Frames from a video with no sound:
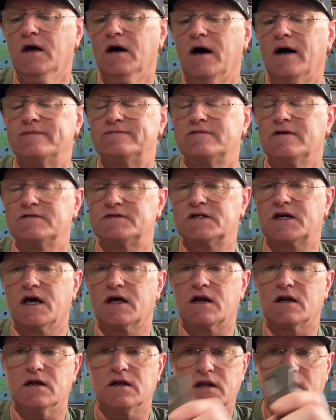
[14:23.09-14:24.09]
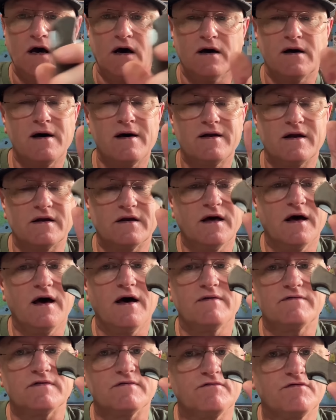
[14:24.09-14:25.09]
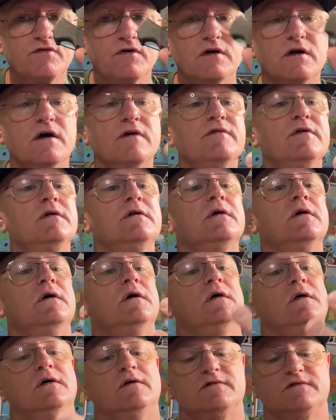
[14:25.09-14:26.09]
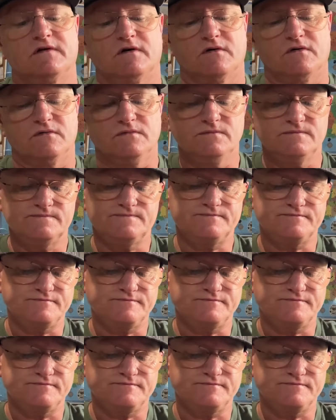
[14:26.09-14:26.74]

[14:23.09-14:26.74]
I've just got a lot of knives in front of it. So,